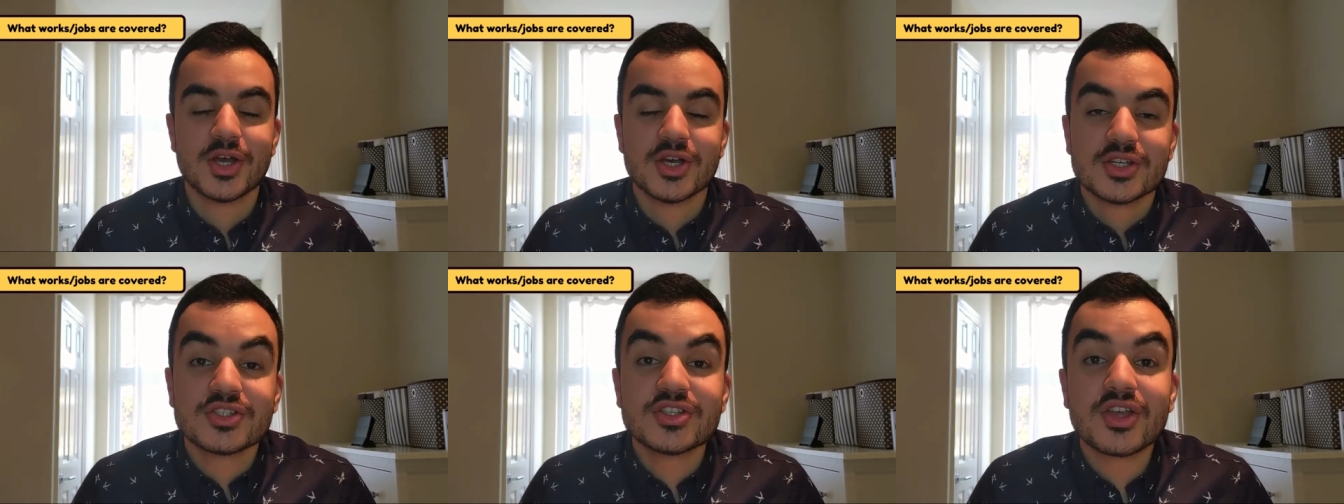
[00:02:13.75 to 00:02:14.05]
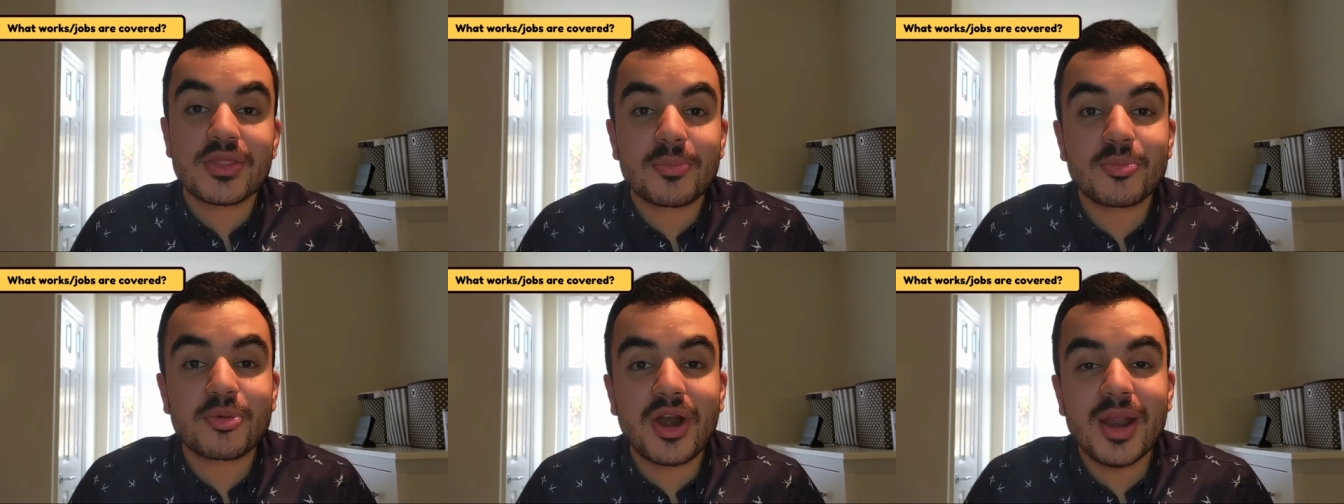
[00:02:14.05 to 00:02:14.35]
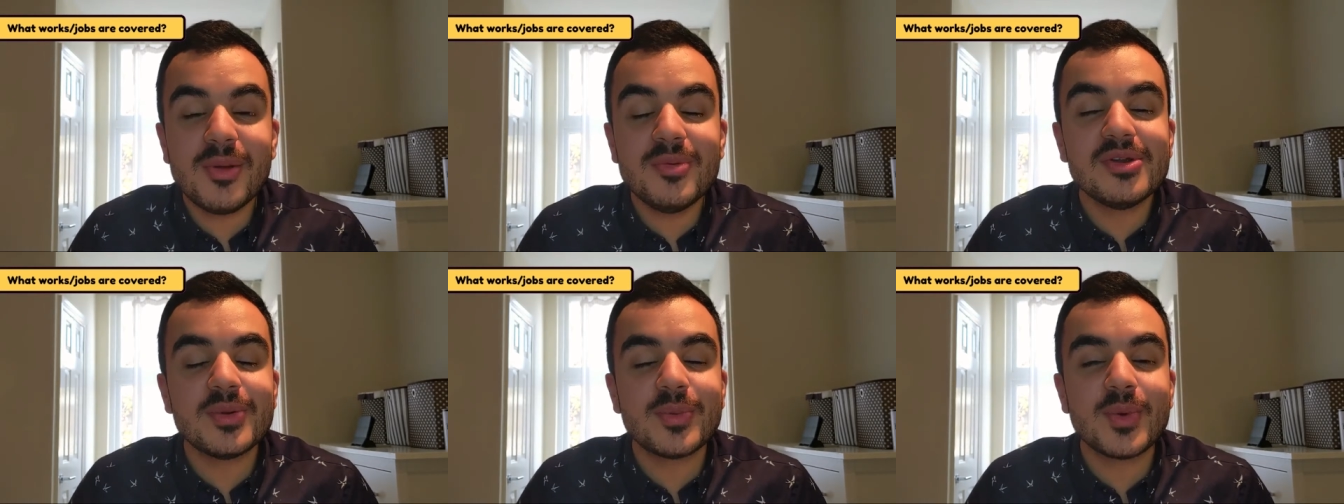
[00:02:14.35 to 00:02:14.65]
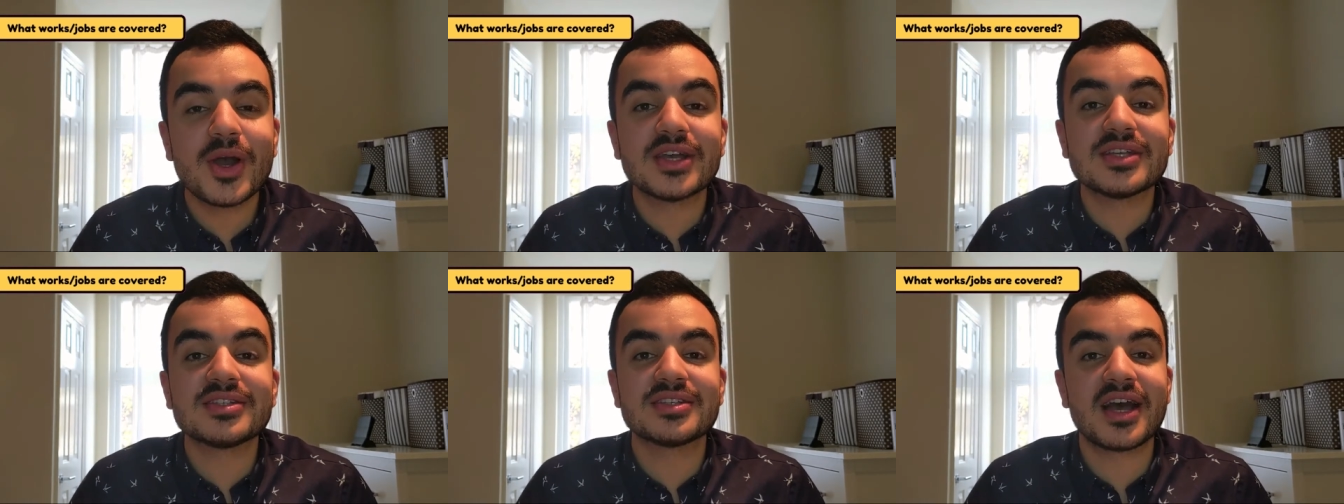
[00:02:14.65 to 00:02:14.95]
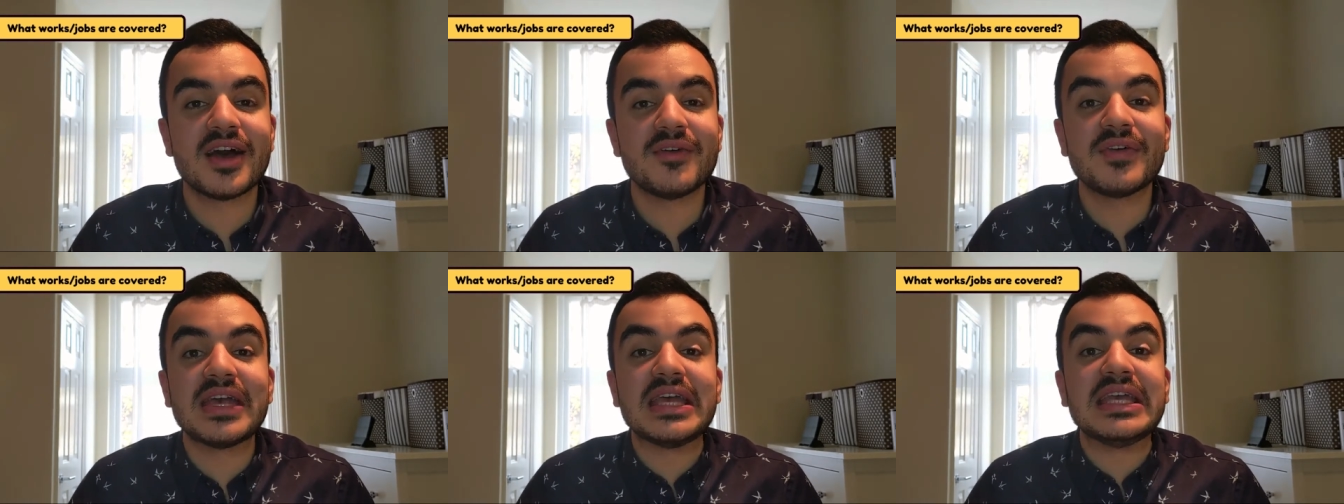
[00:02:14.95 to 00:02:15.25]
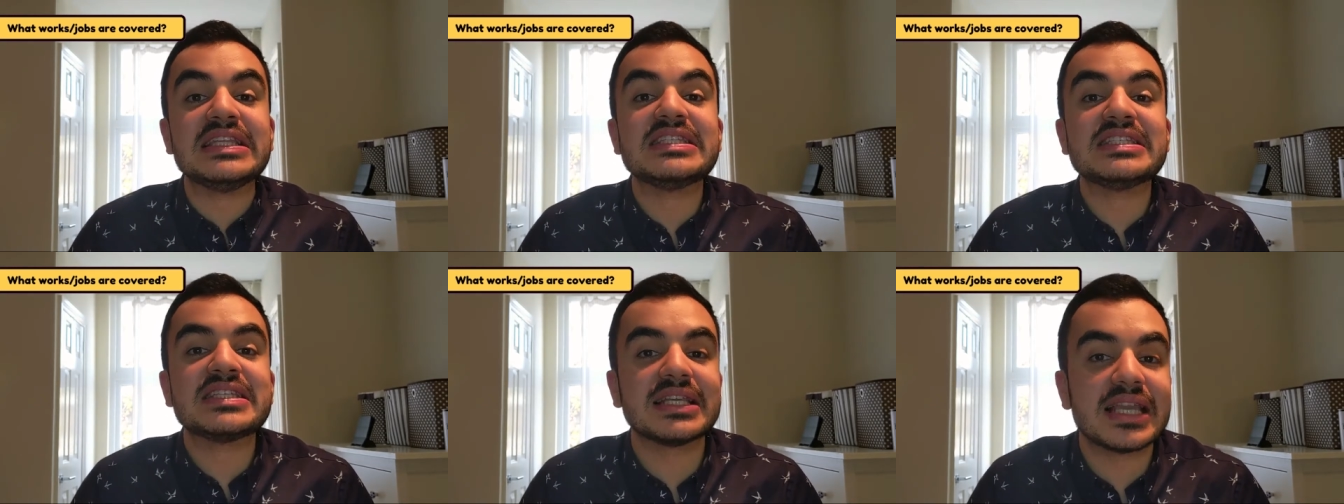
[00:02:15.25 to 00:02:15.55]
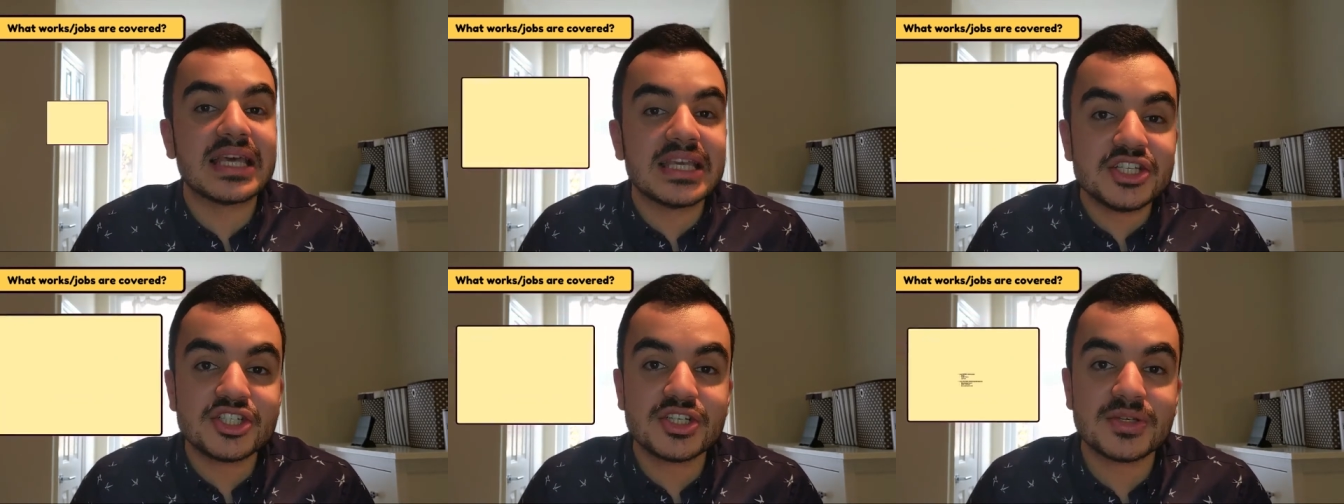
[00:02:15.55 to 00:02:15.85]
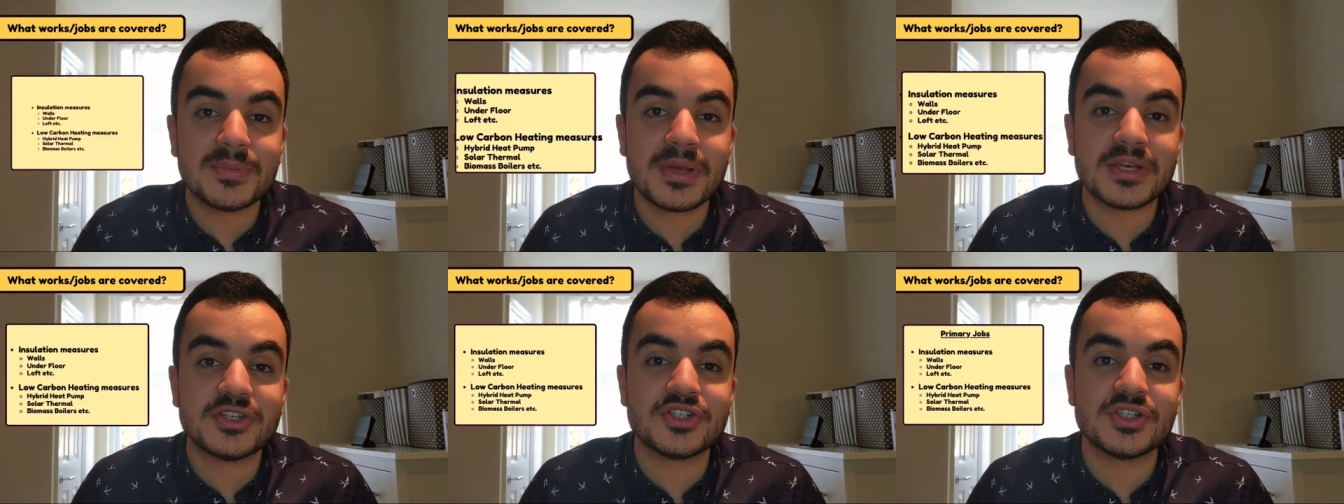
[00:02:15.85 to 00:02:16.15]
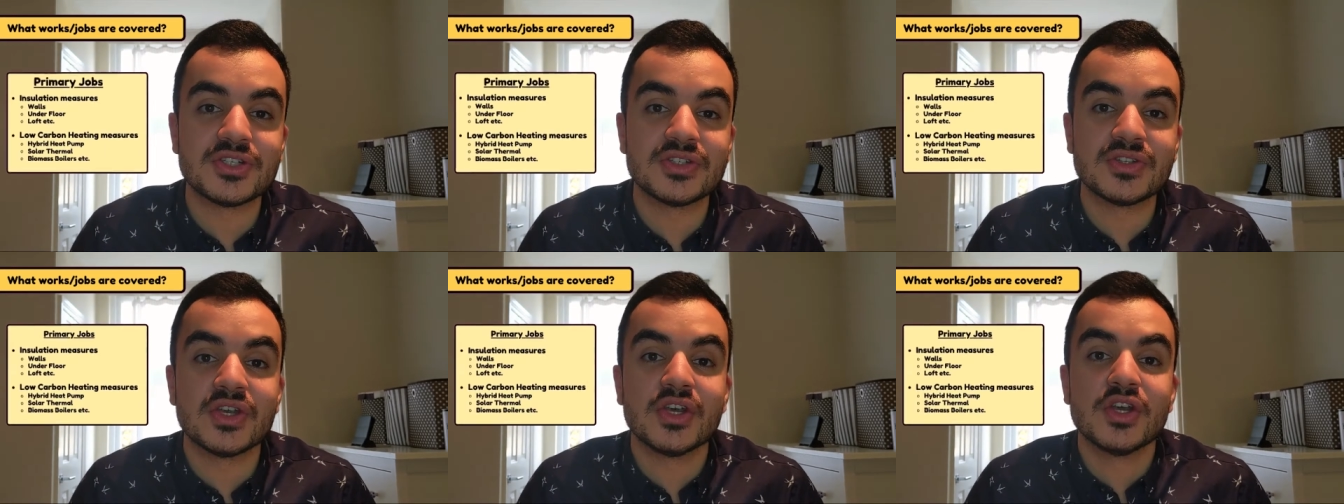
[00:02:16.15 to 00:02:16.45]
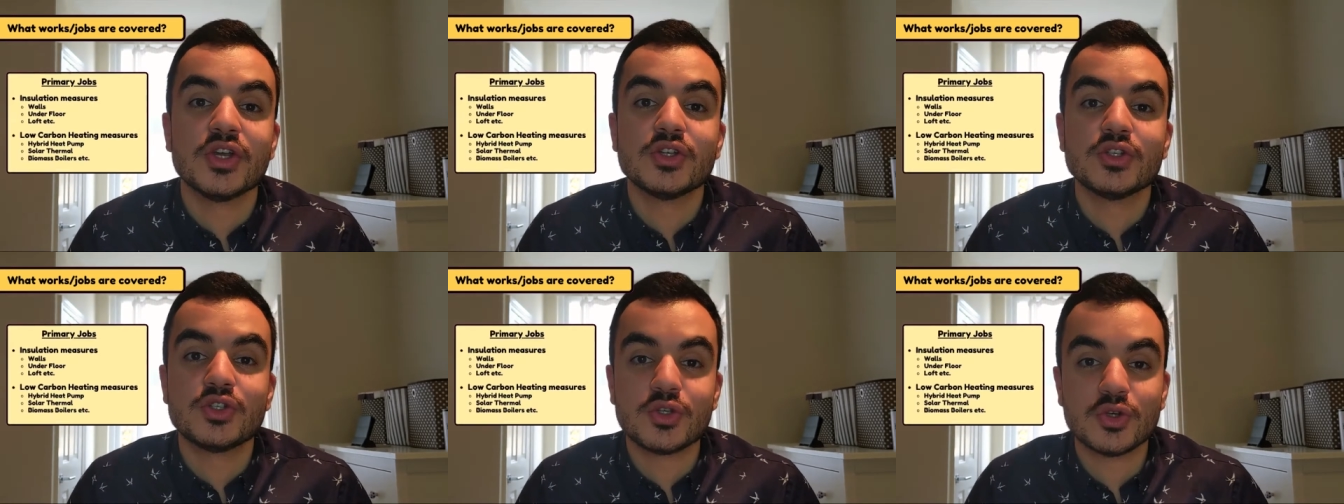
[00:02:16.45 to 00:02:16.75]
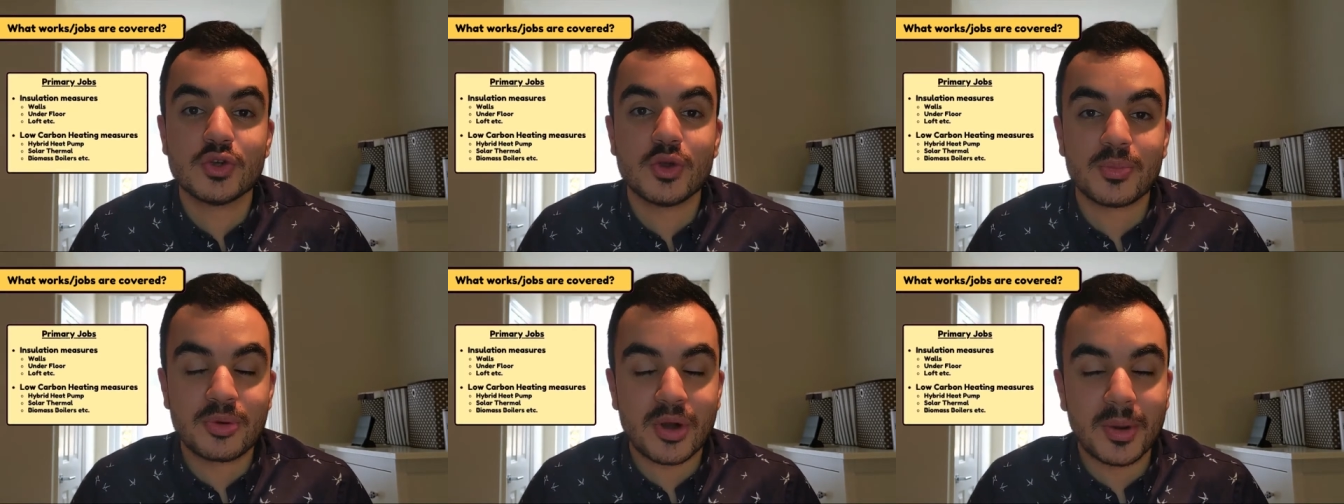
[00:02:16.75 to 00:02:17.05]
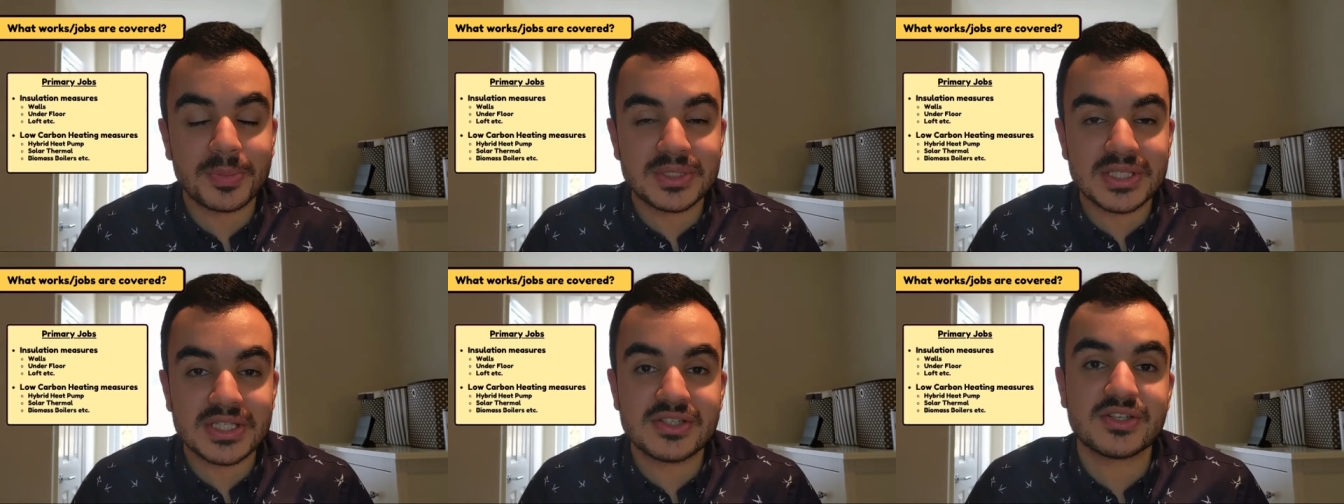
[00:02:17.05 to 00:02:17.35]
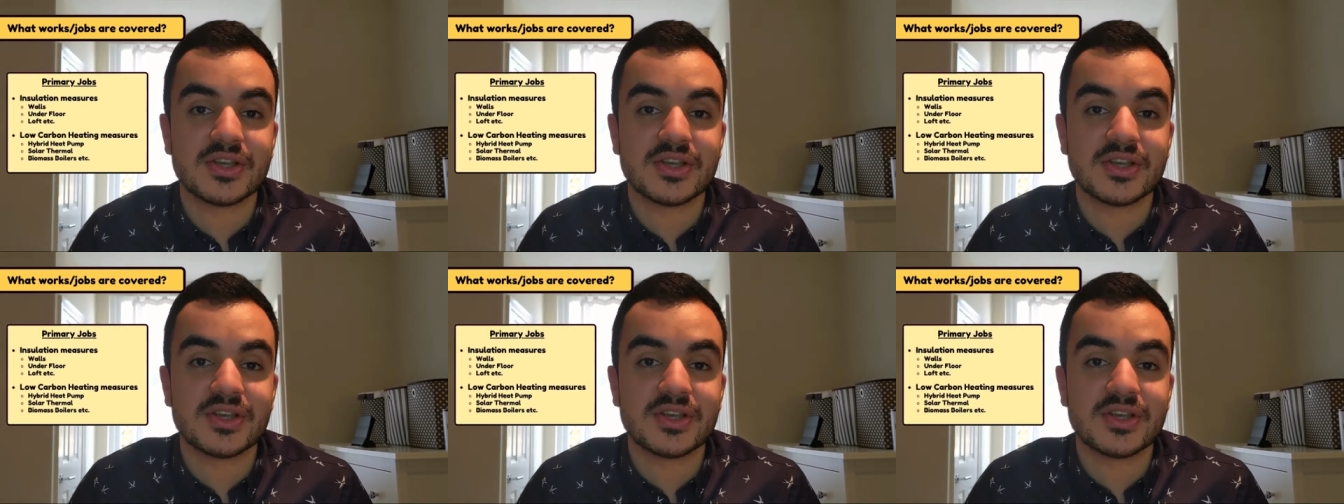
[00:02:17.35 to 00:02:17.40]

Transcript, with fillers: So the primary works cover insulation measures to your property.